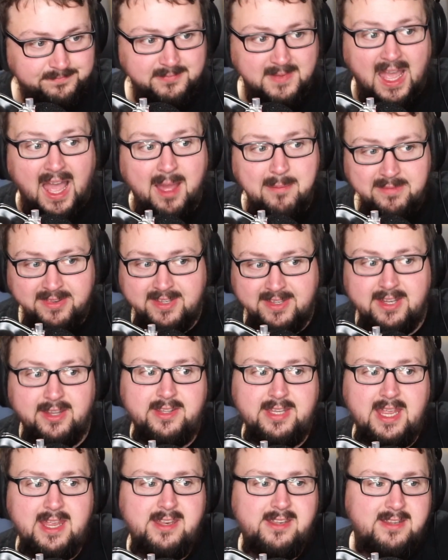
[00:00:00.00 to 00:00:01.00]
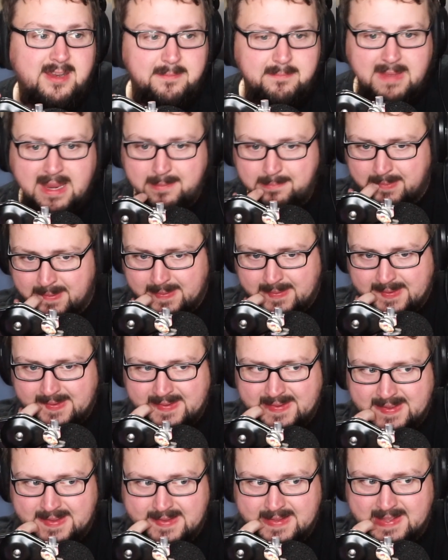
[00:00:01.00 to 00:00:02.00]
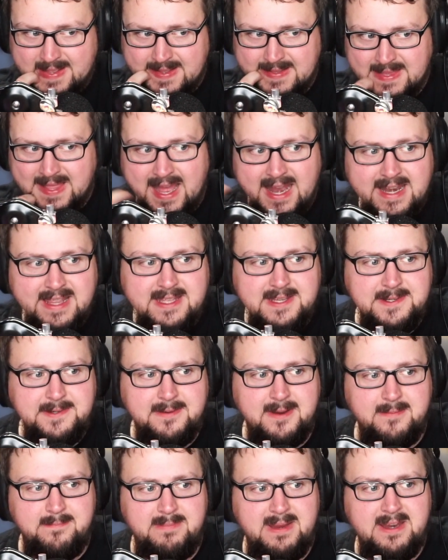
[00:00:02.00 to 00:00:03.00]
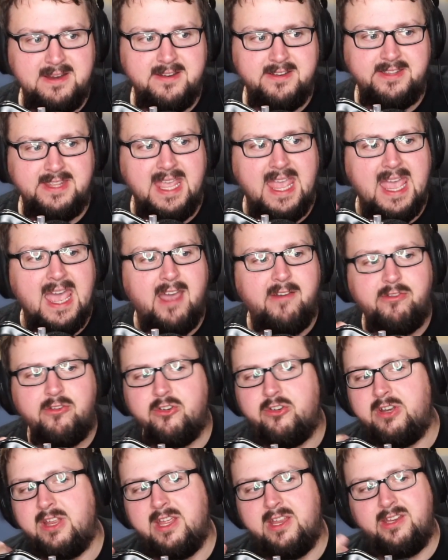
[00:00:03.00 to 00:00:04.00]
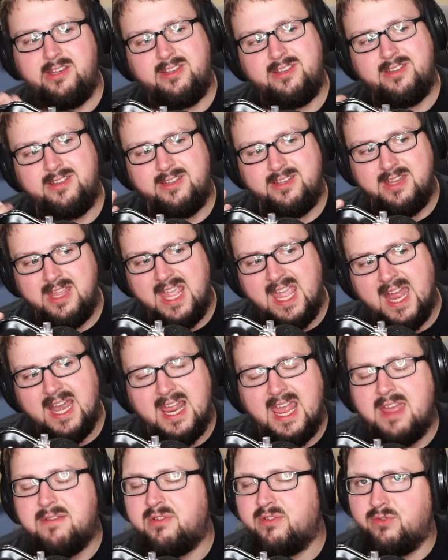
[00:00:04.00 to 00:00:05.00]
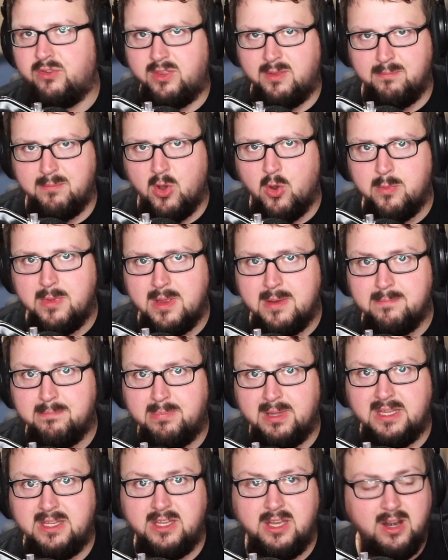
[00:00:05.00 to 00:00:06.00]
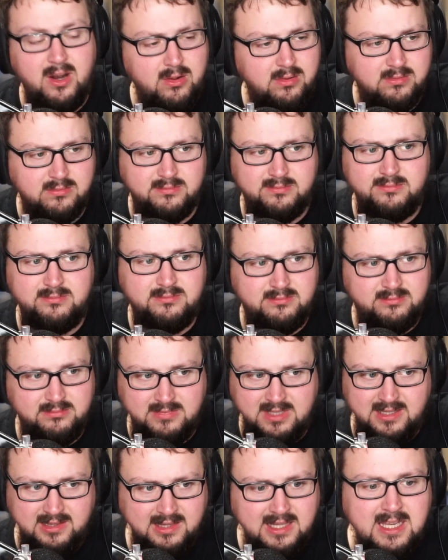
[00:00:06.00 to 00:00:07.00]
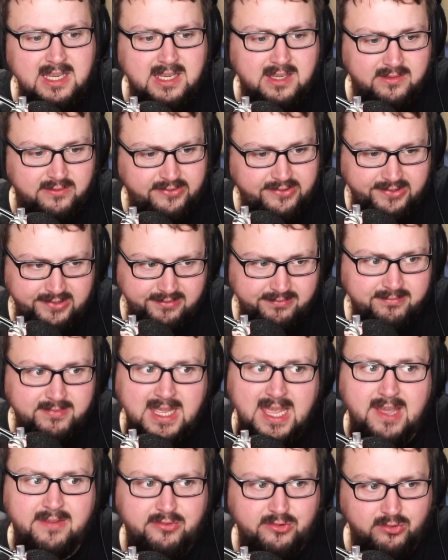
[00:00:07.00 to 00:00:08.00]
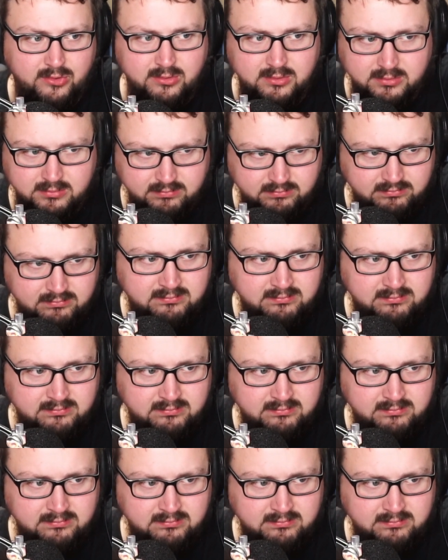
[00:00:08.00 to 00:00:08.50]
I'm still tasting maple. A lot of these beers, the aftertaste, you kind of have it for the moment, but you don't, it leaves after,